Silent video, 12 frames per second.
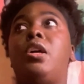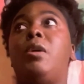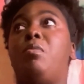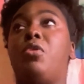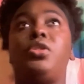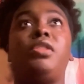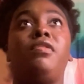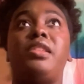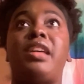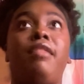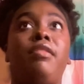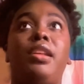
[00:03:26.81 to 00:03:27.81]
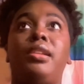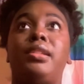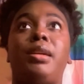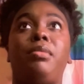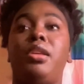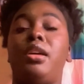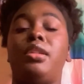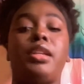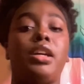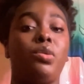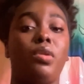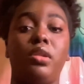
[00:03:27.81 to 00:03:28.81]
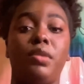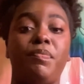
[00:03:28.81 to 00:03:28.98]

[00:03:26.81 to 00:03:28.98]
most of us have it except the asexuals.